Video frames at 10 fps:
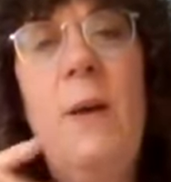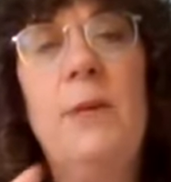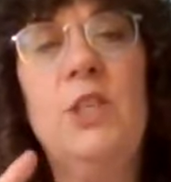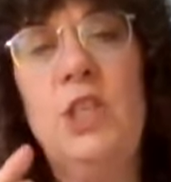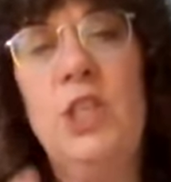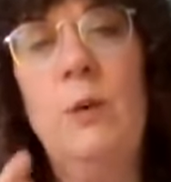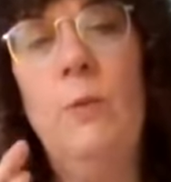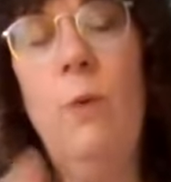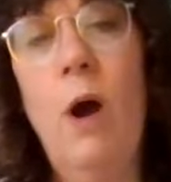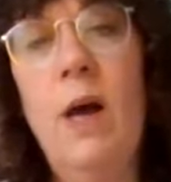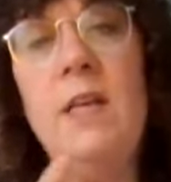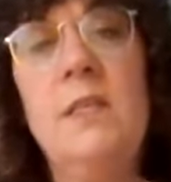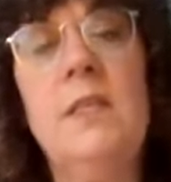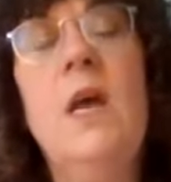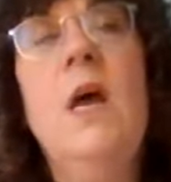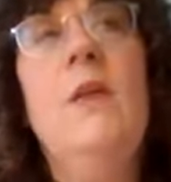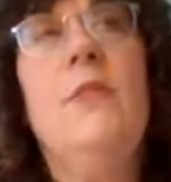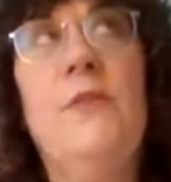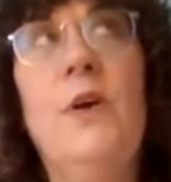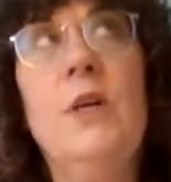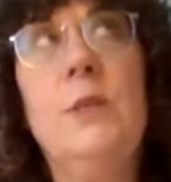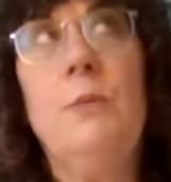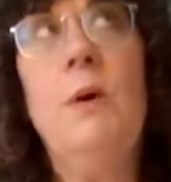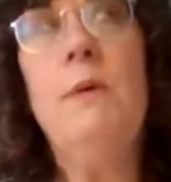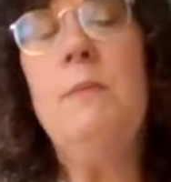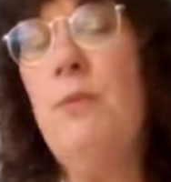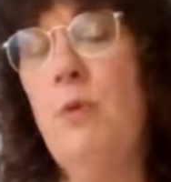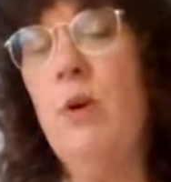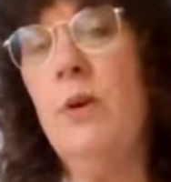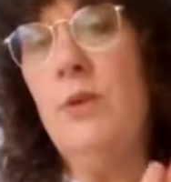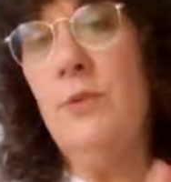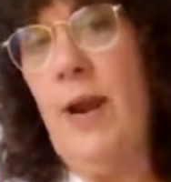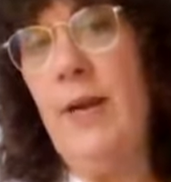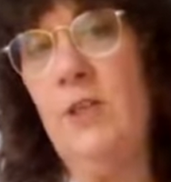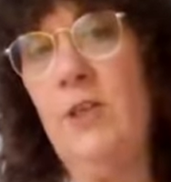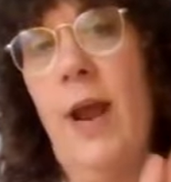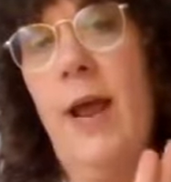but she was the first woman poor director.